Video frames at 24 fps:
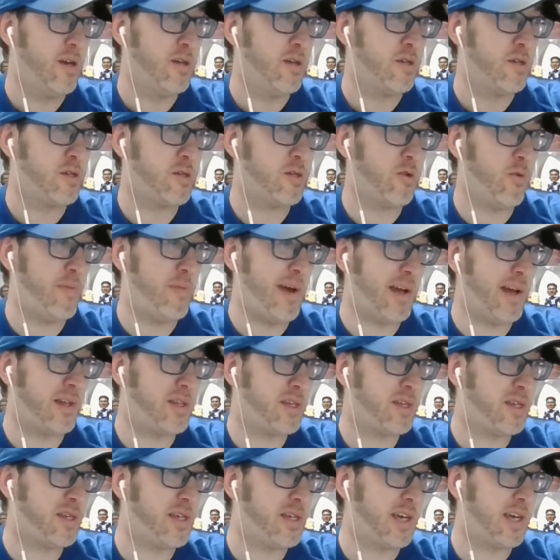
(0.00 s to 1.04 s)
So about
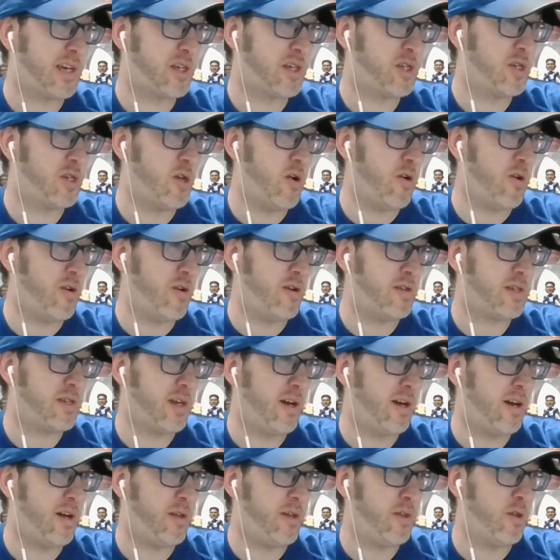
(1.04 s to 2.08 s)
6 yards
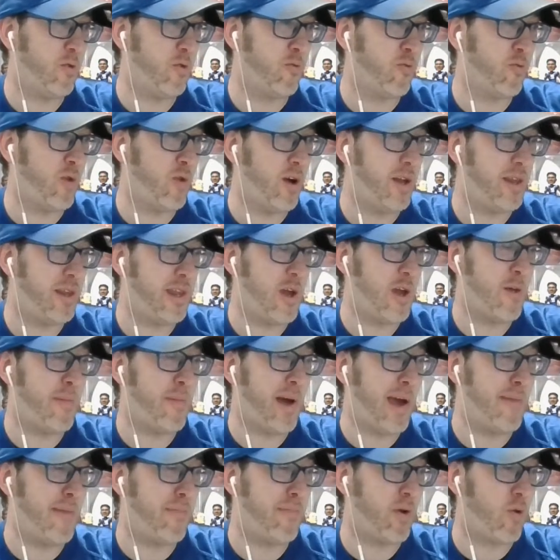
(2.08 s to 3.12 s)
on the run there
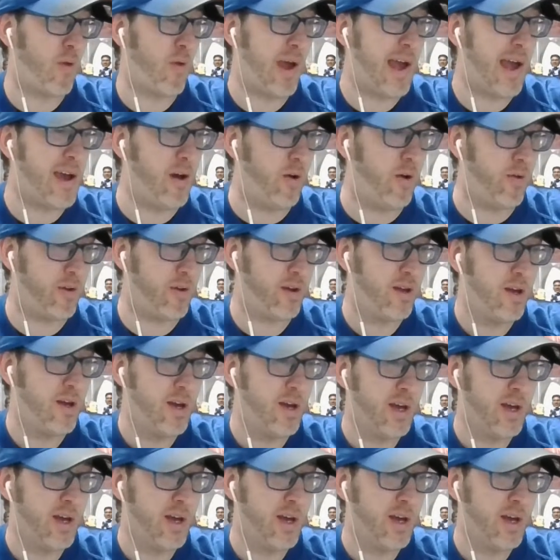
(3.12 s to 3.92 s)
by Brown.